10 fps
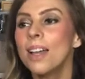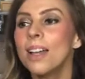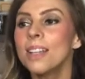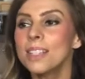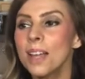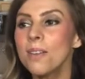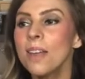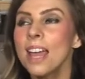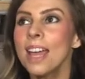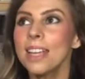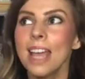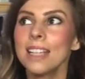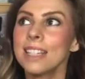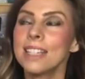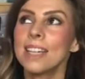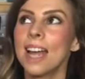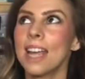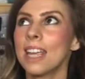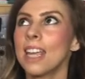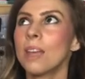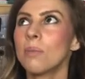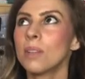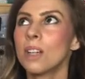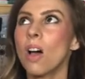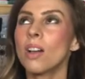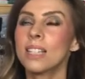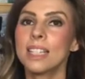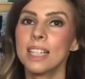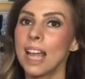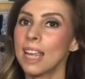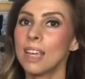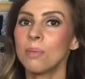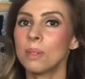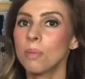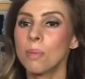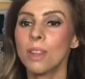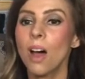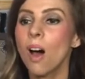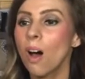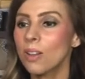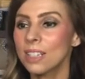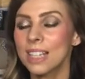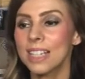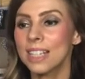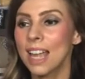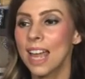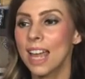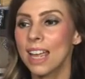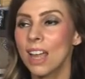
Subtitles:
So yesterday, I'd say it was probably the hottest day